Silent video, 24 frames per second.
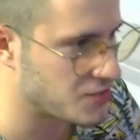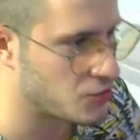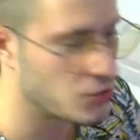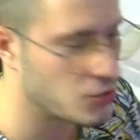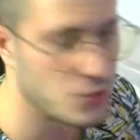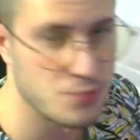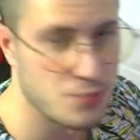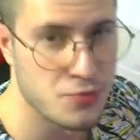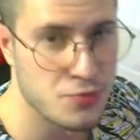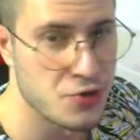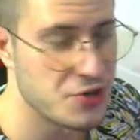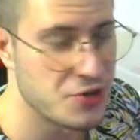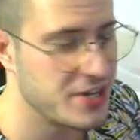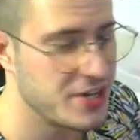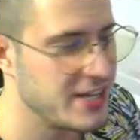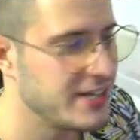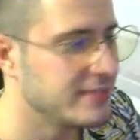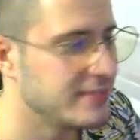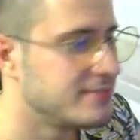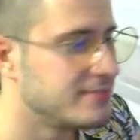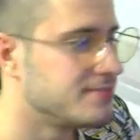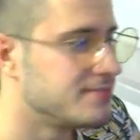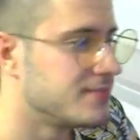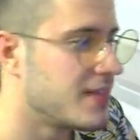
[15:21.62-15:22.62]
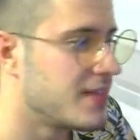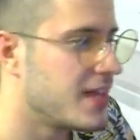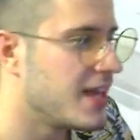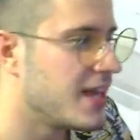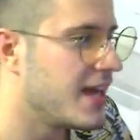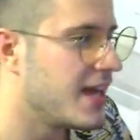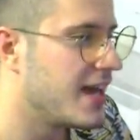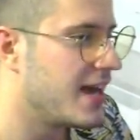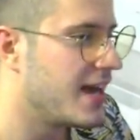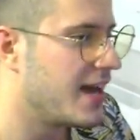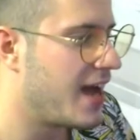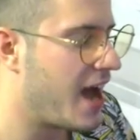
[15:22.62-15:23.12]
birdie.
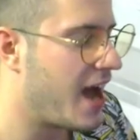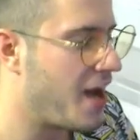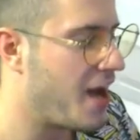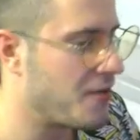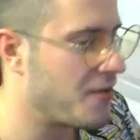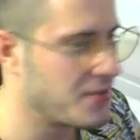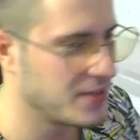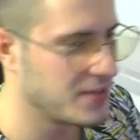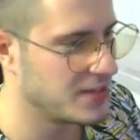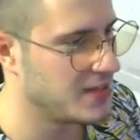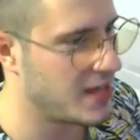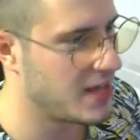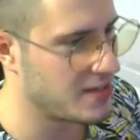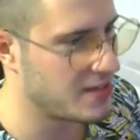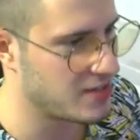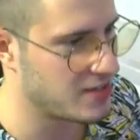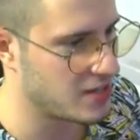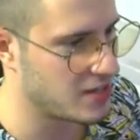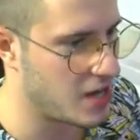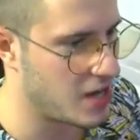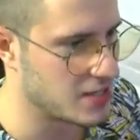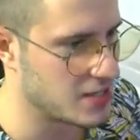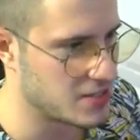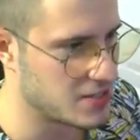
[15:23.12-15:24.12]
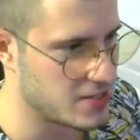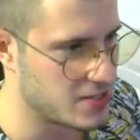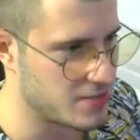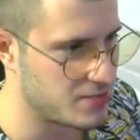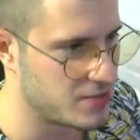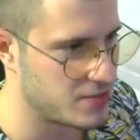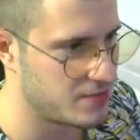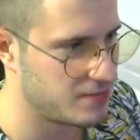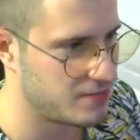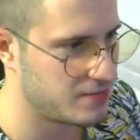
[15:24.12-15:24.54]
I really like the concept.